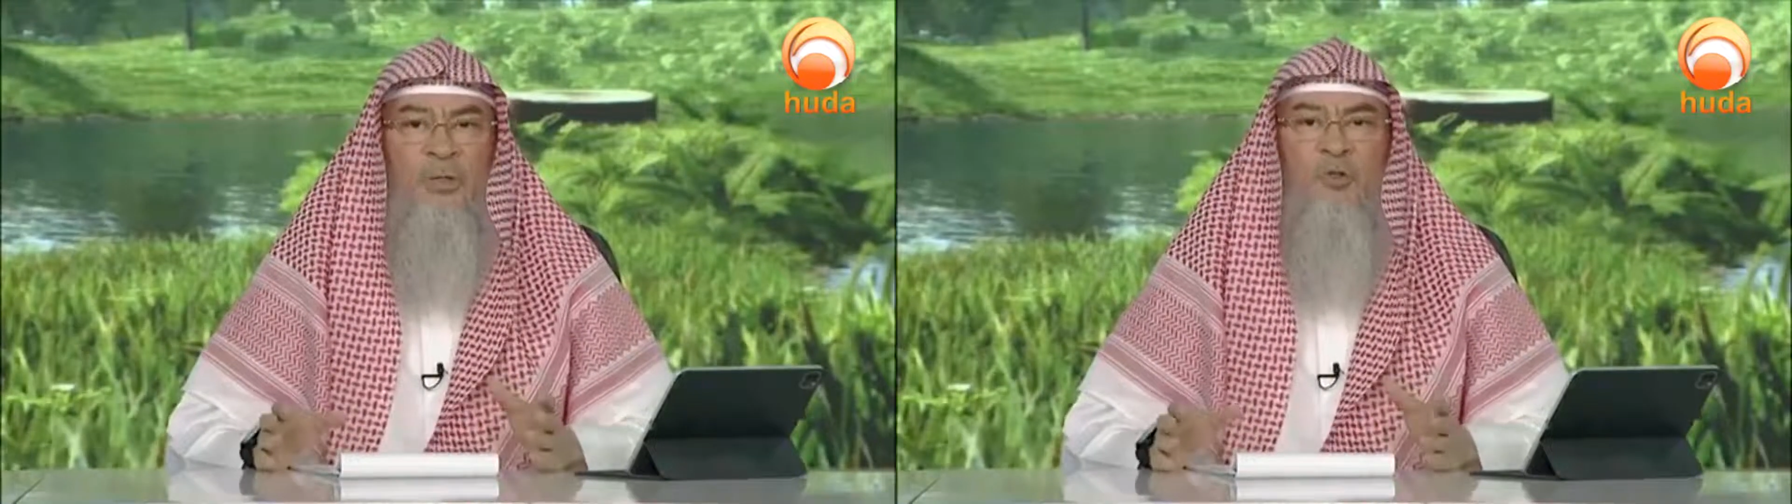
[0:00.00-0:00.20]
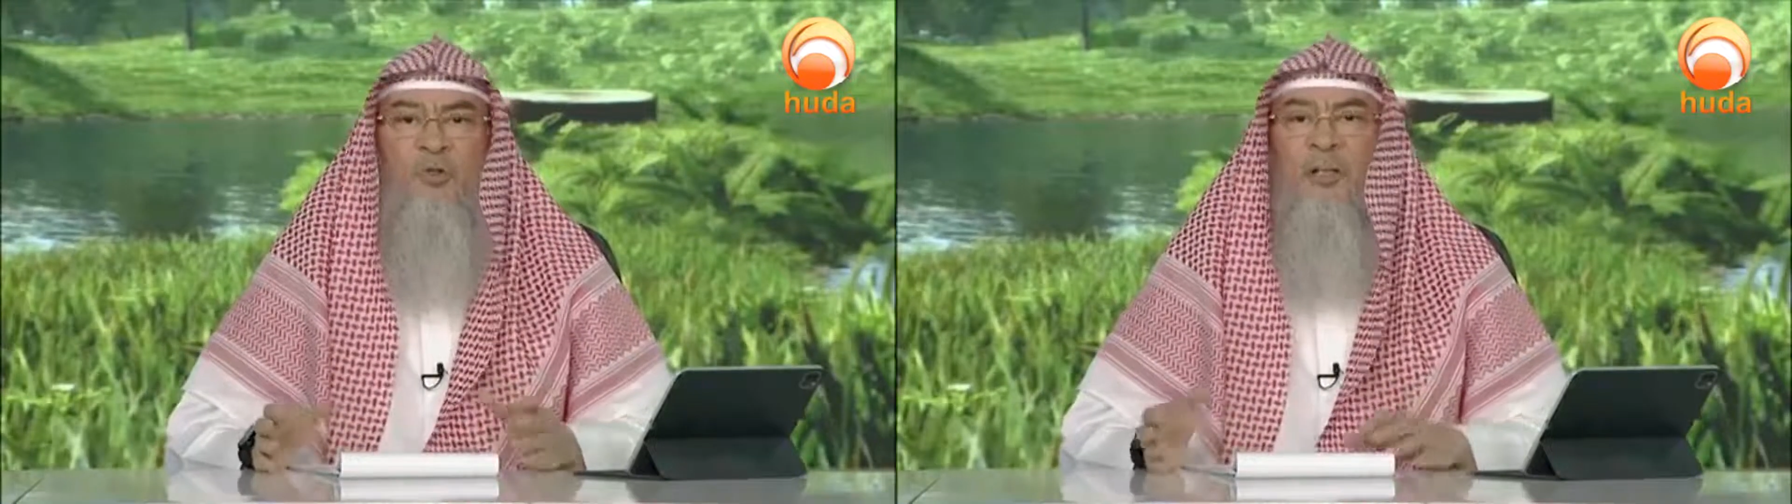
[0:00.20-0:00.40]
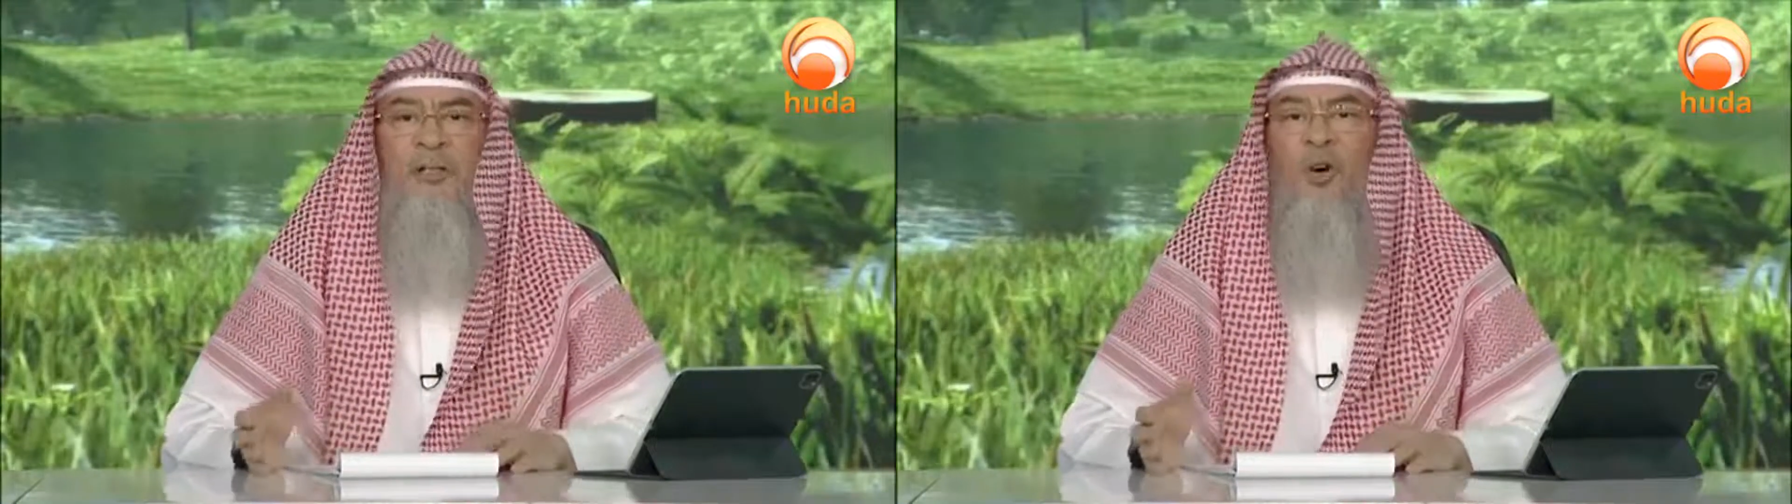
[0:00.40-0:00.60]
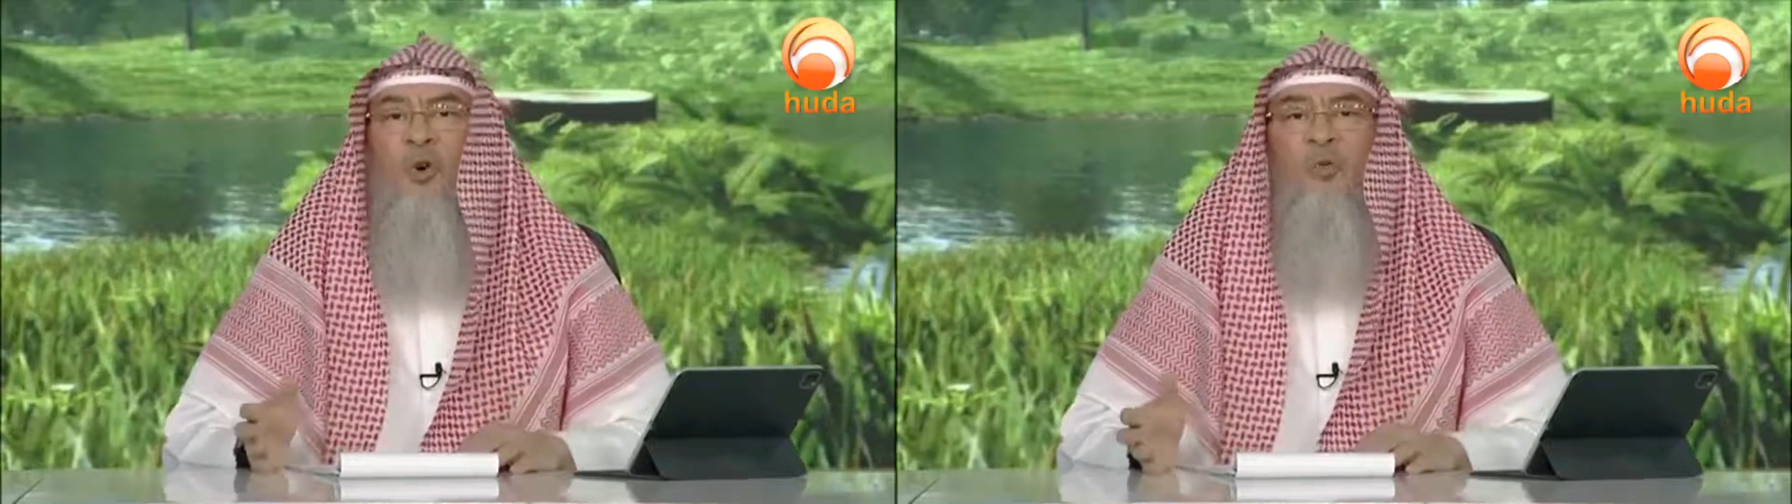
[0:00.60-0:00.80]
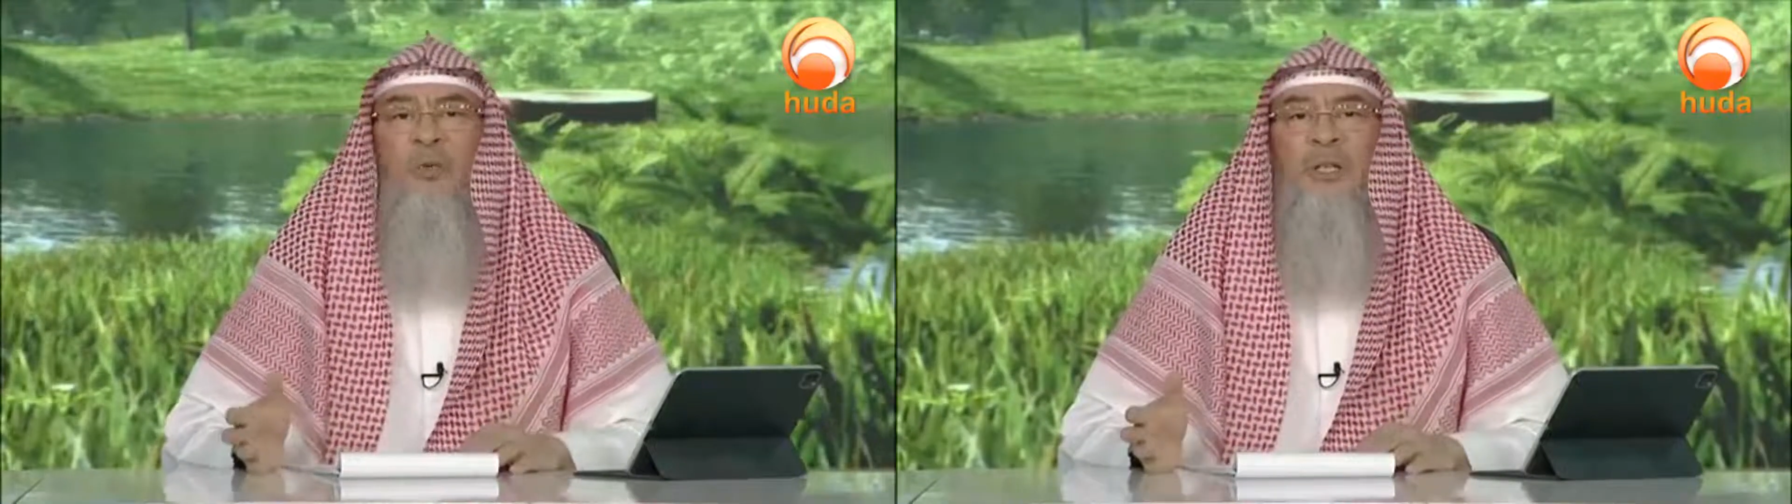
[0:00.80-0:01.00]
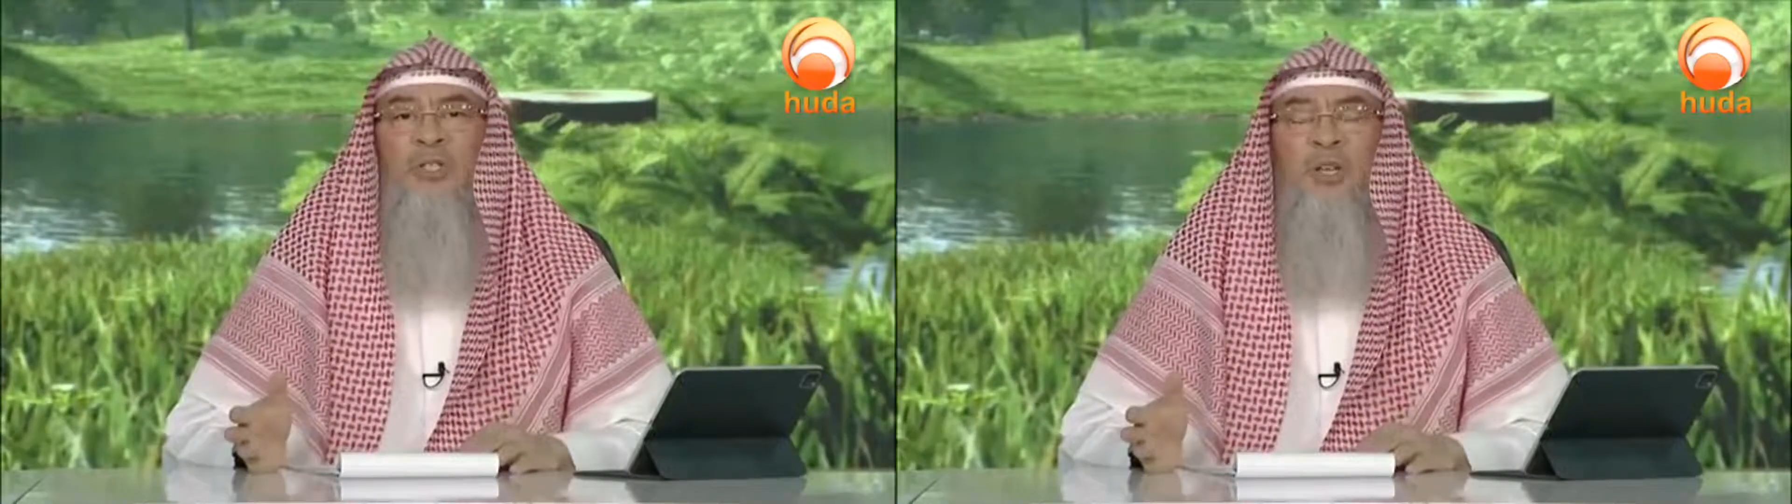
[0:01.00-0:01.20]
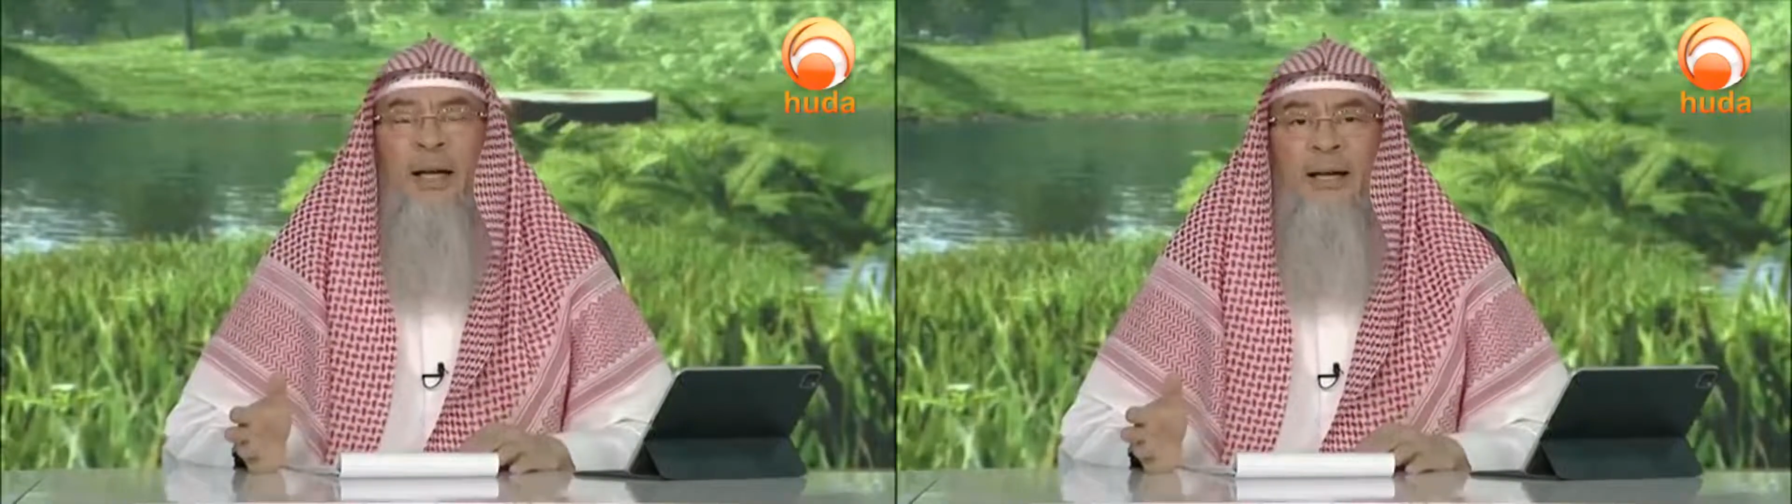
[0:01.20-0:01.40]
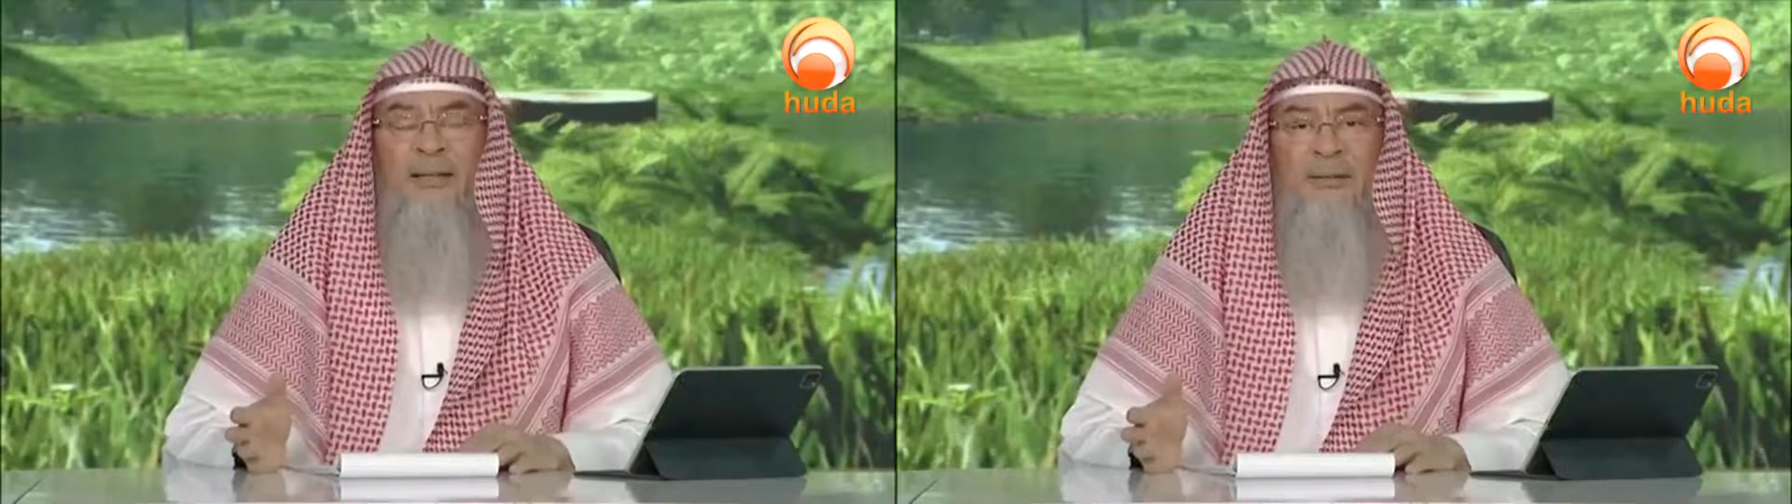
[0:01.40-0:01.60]
you're not the only
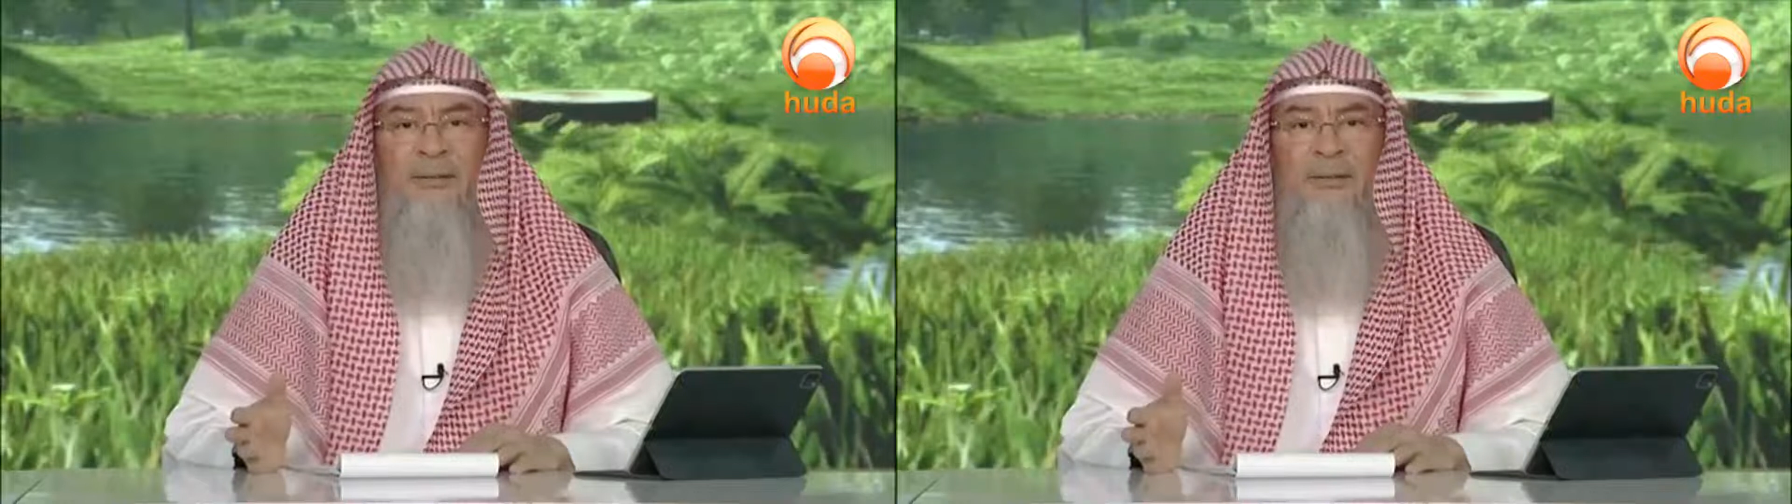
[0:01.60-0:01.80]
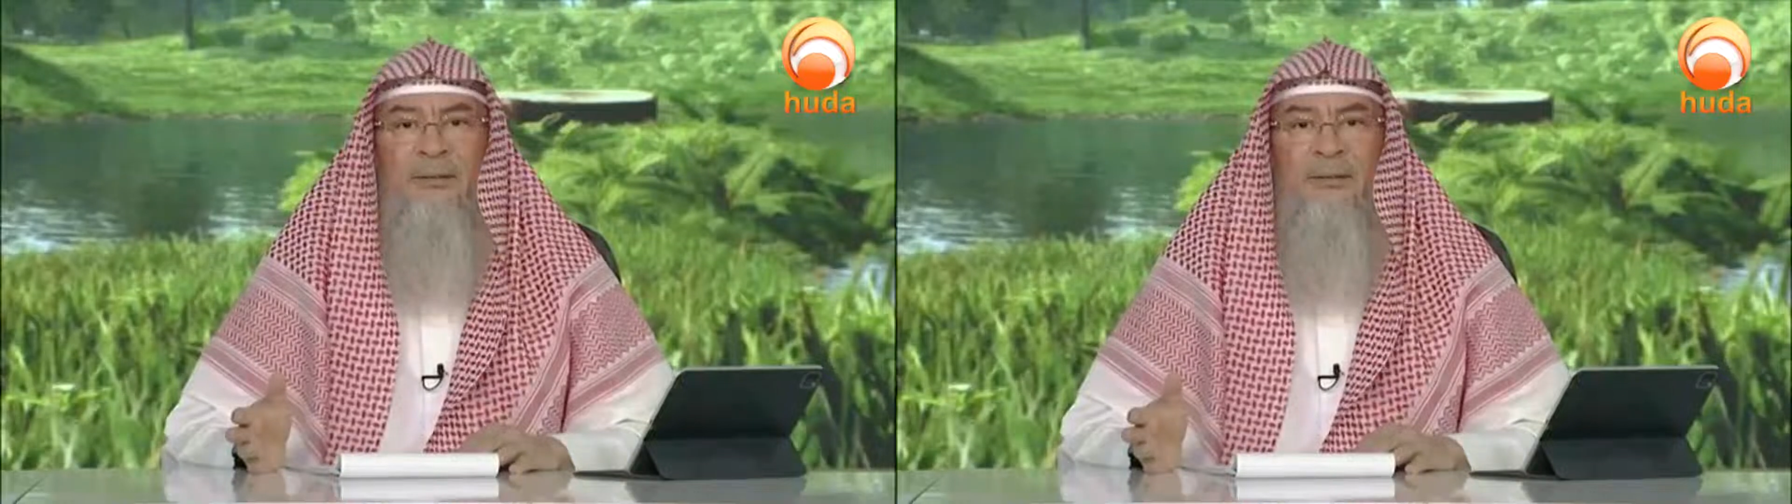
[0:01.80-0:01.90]
child,